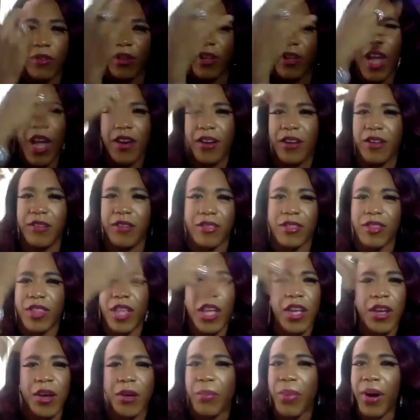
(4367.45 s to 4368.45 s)
kind of
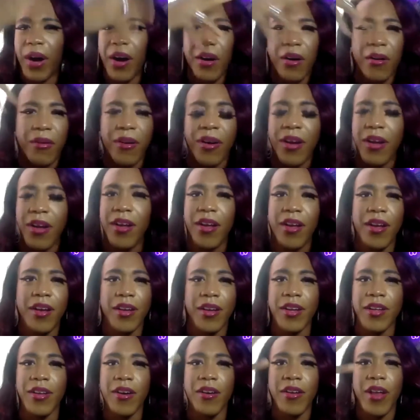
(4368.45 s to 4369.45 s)
think about,
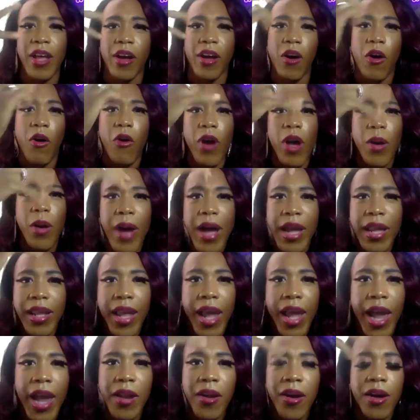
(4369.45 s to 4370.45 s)
you know, like, oh, am I
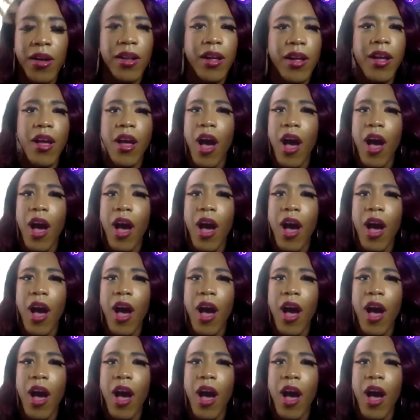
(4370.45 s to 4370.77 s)
gay and all.